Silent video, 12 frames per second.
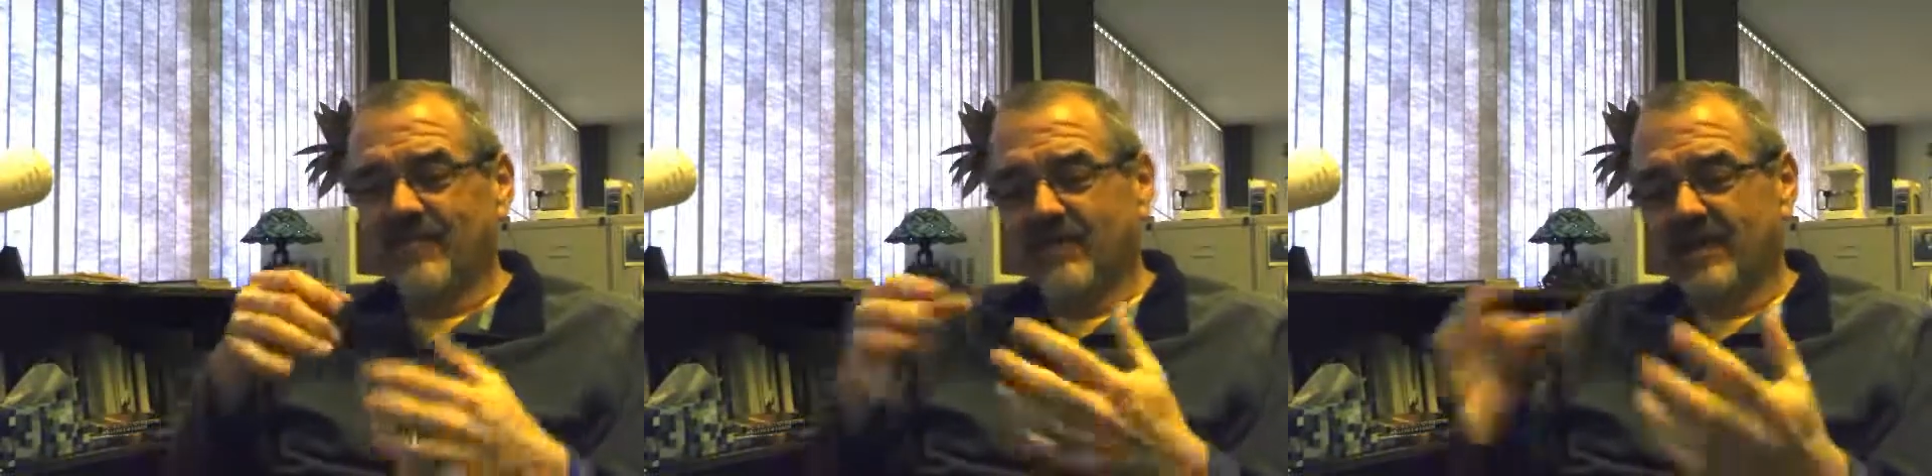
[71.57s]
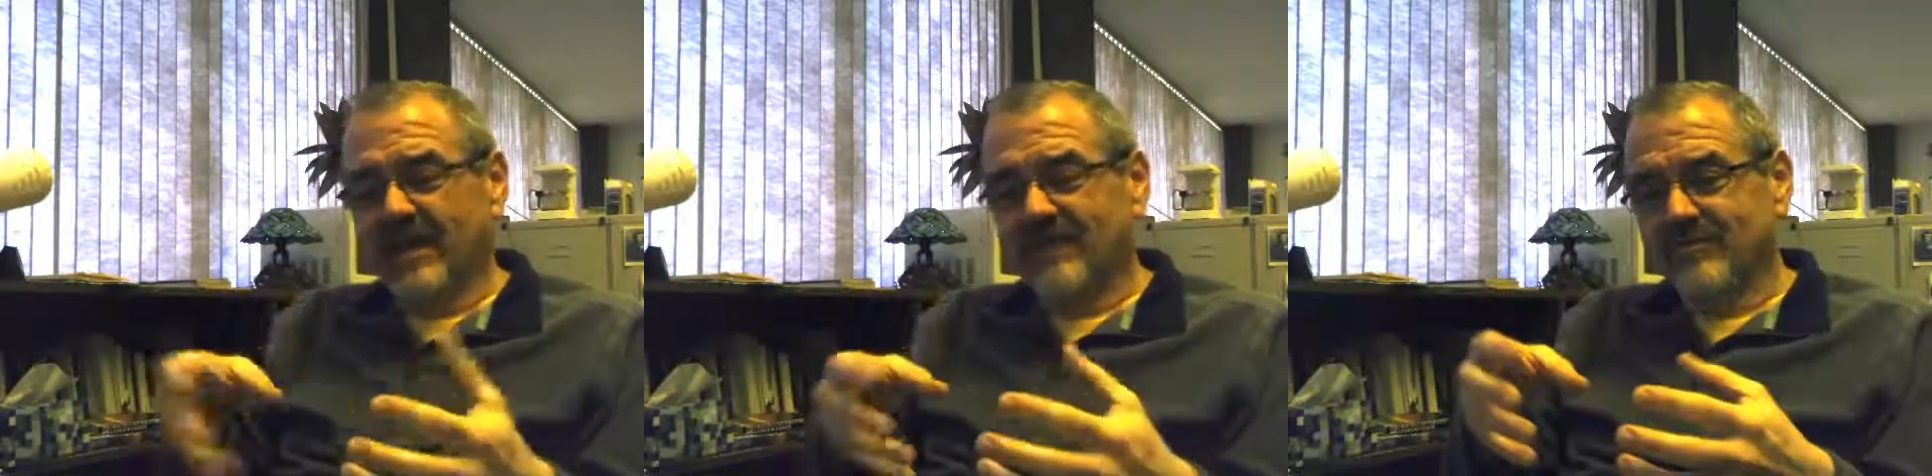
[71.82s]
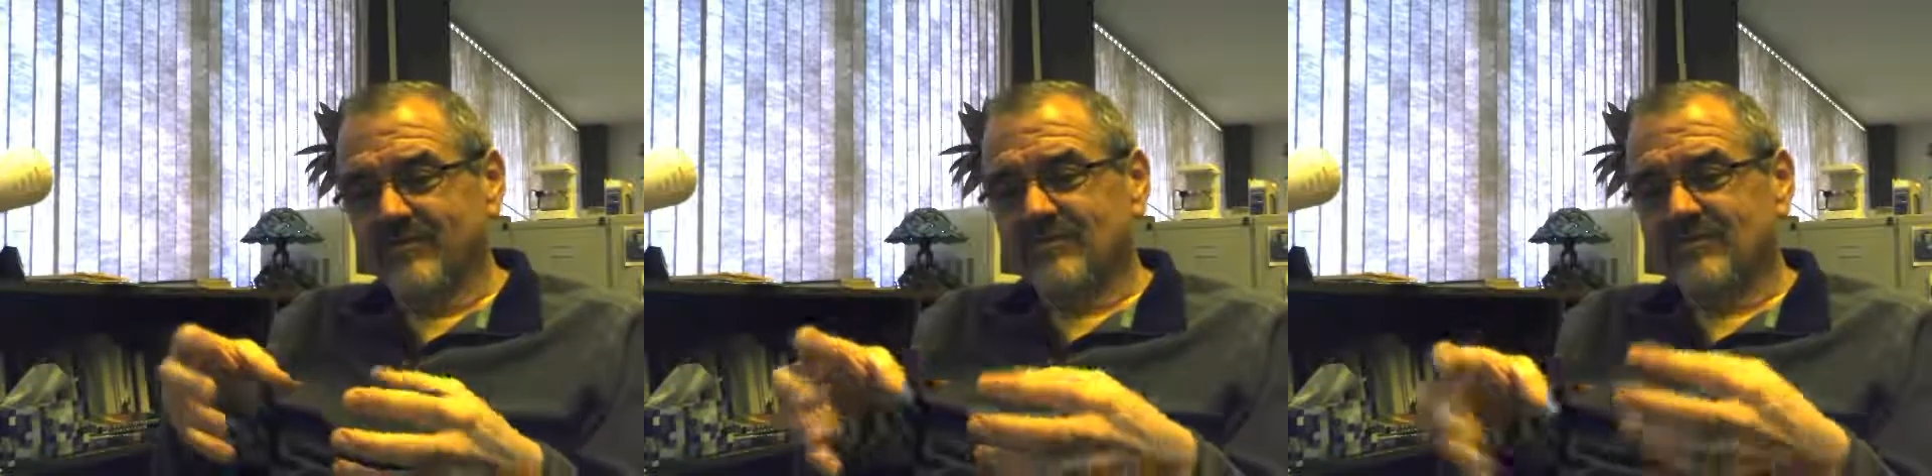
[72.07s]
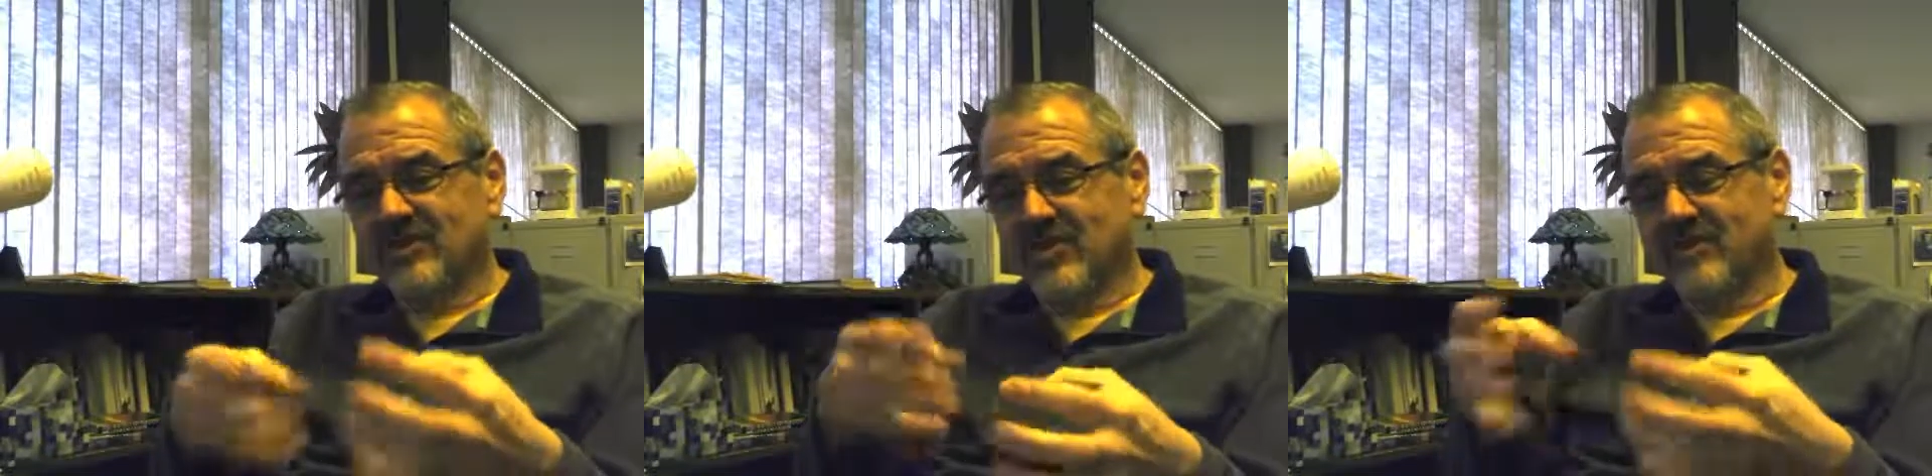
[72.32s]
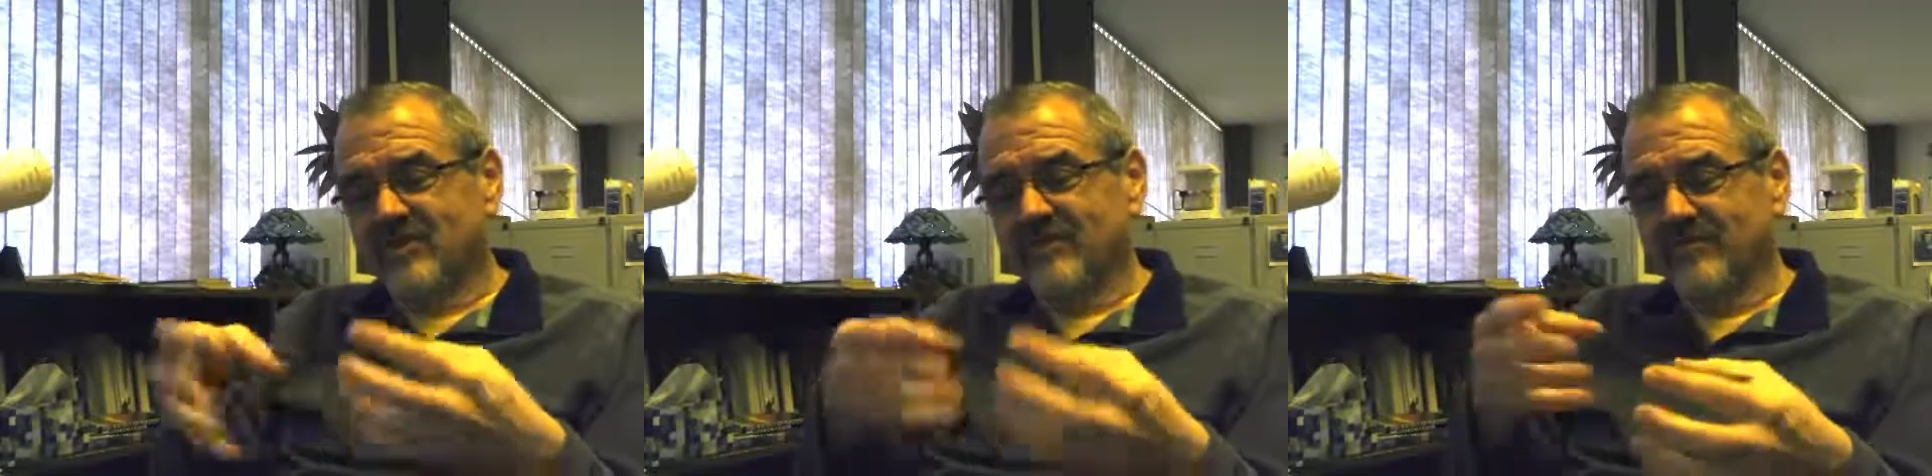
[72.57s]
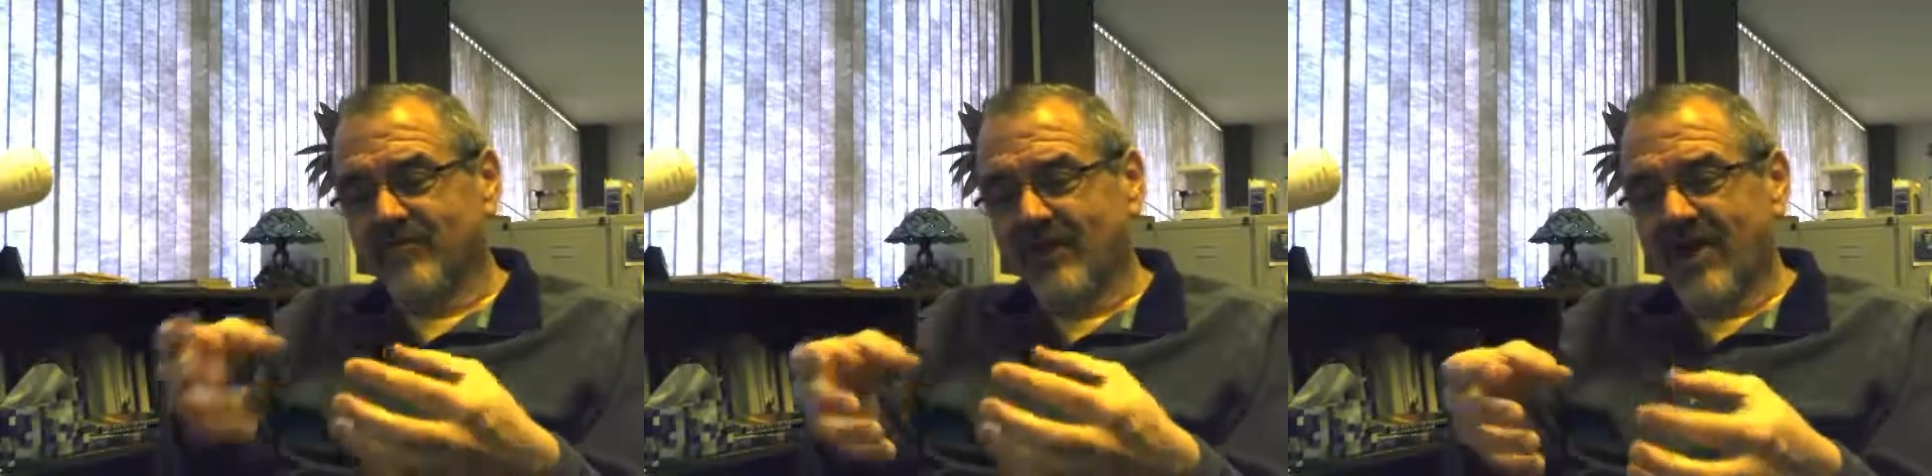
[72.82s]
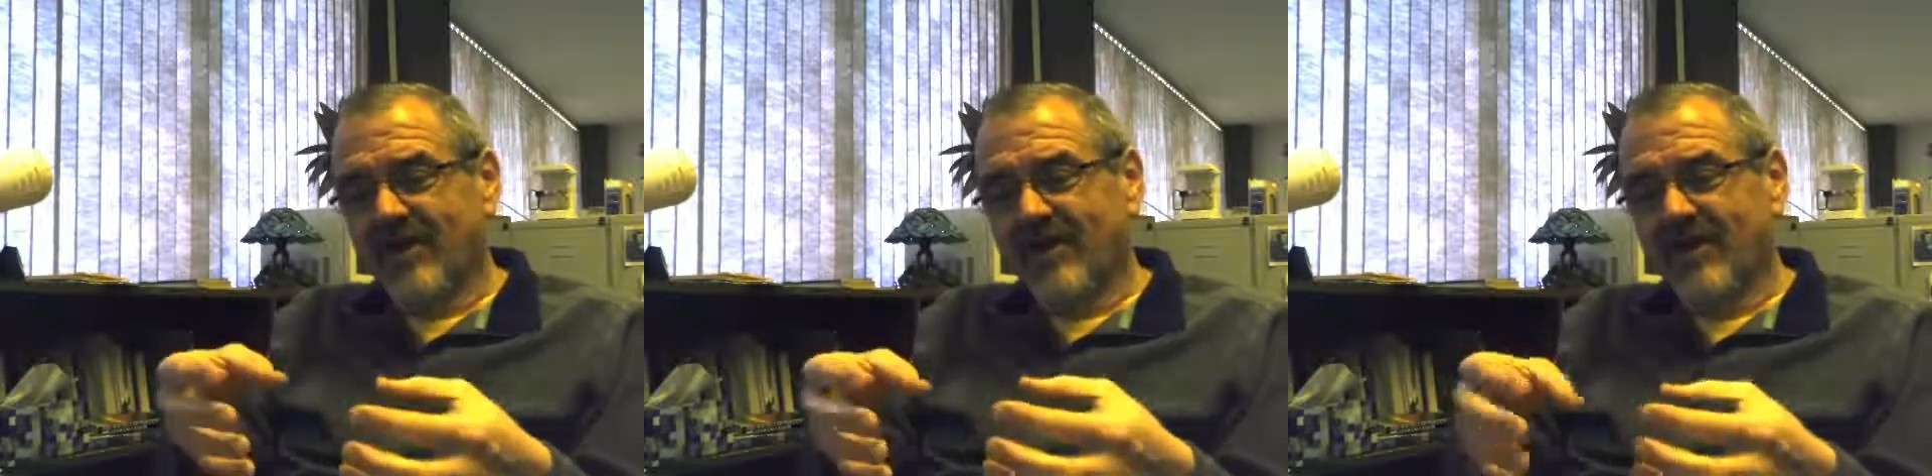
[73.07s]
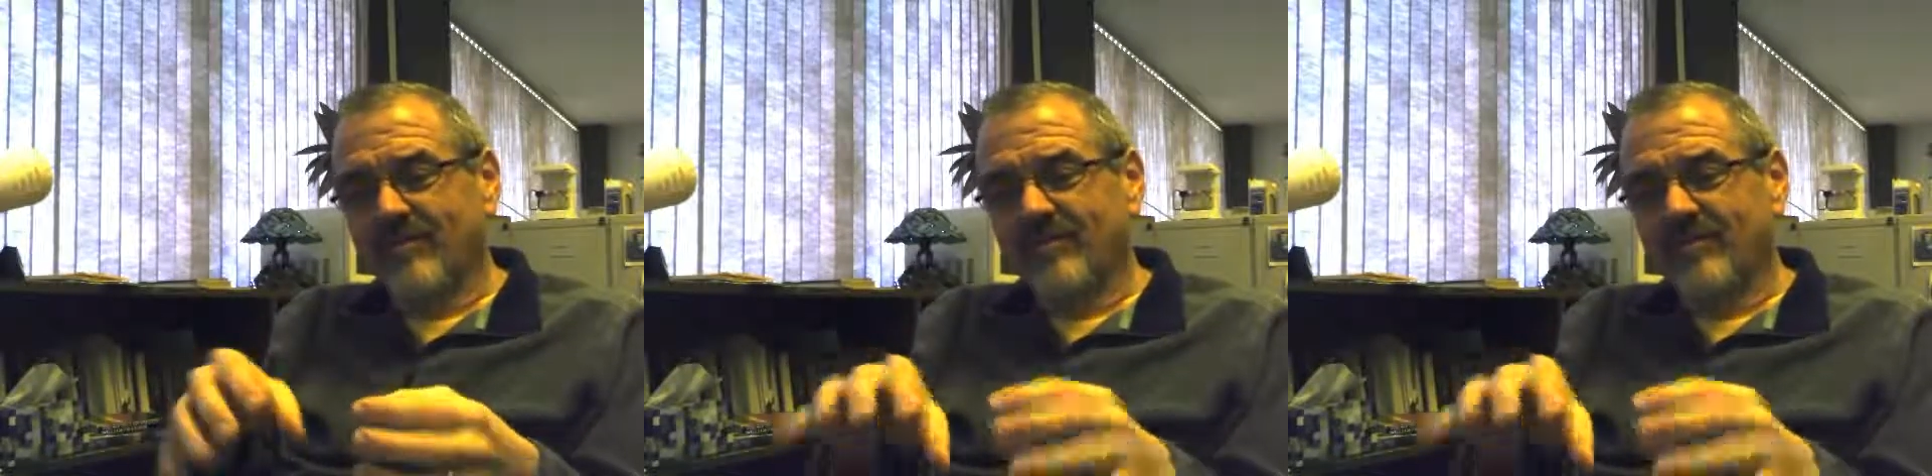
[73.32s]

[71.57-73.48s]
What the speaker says: let them start to brown a little